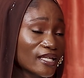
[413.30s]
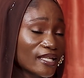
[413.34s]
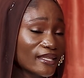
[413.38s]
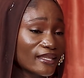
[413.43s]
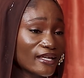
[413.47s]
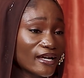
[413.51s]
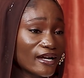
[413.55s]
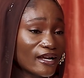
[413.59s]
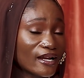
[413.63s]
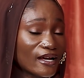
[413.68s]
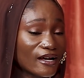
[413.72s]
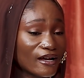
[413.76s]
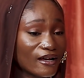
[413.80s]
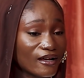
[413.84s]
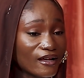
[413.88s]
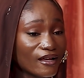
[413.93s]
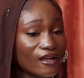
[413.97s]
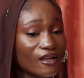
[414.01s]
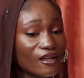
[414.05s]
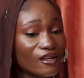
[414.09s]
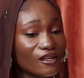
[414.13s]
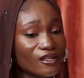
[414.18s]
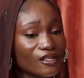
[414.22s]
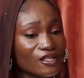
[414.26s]
there that are
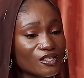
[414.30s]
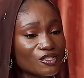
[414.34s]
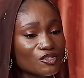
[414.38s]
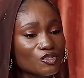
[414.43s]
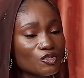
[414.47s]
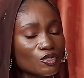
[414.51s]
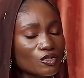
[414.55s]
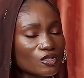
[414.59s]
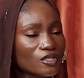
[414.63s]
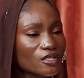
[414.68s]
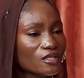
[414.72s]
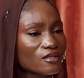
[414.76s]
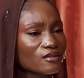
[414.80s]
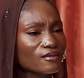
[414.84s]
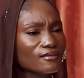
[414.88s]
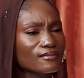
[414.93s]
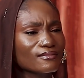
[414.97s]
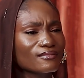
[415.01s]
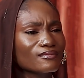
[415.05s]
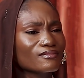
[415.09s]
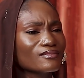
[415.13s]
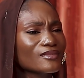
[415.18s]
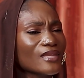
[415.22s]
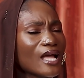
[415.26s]
just
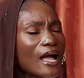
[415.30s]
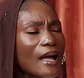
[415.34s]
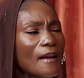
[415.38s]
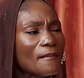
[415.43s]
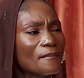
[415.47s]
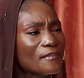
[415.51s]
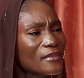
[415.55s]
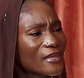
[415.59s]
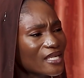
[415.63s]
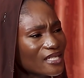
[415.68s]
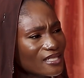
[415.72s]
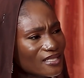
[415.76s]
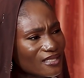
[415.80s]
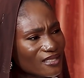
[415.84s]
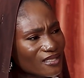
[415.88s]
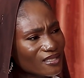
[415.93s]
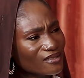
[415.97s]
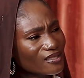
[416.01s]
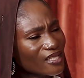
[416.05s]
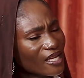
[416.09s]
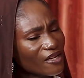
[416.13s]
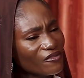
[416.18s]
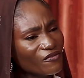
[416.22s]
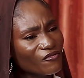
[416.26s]

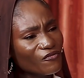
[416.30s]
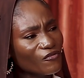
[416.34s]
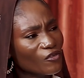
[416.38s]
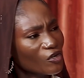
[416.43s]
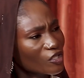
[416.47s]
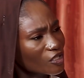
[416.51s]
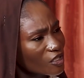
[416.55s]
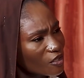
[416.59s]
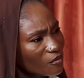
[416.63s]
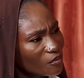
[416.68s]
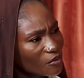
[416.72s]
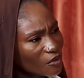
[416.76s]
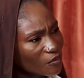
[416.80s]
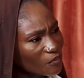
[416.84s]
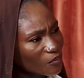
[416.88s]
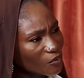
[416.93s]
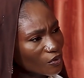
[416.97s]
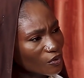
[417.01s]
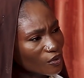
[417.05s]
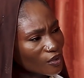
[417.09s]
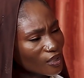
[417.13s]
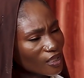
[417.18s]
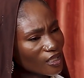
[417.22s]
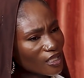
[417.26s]
amazing, like funny
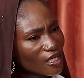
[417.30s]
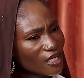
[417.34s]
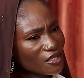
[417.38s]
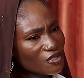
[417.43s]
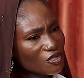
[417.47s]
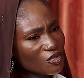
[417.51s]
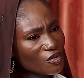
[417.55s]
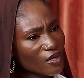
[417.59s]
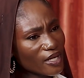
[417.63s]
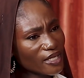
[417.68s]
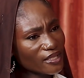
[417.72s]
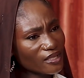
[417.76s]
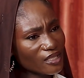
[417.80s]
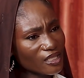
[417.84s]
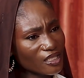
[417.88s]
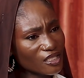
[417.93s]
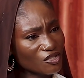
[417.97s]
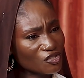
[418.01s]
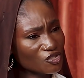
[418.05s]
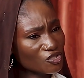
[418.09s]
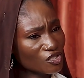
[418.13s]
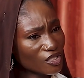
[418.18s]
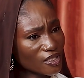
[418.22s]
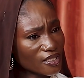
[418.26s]
people. And so I think
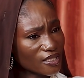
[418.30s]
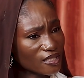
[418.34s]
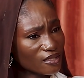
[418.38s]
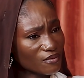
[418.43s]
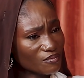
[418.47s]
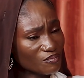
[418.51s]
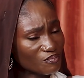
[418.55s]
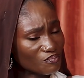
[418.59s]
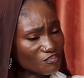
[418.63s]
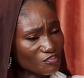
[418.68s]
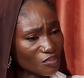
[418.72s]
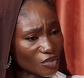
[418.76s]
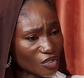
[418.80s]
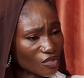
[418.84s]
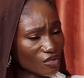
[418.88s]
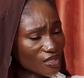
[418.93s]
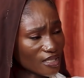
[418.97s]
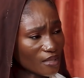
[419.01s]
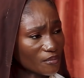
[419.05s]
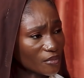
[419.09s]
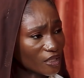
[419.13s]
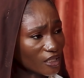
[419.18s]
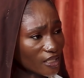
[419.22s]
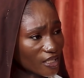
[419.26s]
it's just
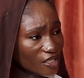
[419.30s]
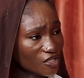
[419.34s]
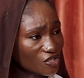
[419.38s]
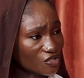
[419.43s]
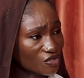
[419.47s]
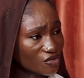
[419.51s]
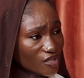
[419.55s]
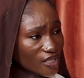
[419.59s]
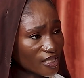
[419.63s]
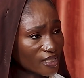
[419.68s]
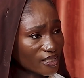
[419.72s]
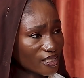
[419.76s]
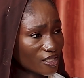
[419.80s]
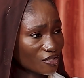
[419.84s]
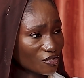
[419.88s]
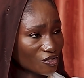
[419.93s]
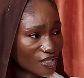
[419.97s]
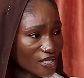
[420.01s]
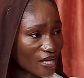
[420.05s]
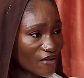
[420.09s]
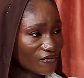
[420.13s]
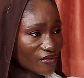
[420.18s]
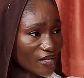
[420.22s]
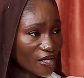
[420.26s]
because I'm a Nigerian, I
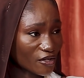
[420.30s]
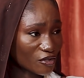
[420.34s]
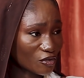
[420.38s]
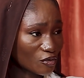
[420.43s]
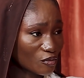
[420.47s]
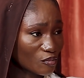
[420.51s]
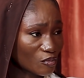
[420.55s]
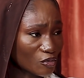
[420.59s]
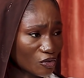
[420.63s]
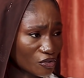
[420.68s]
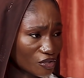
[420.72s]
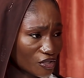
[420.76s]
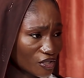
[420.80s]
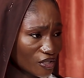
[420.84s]
just have that humor.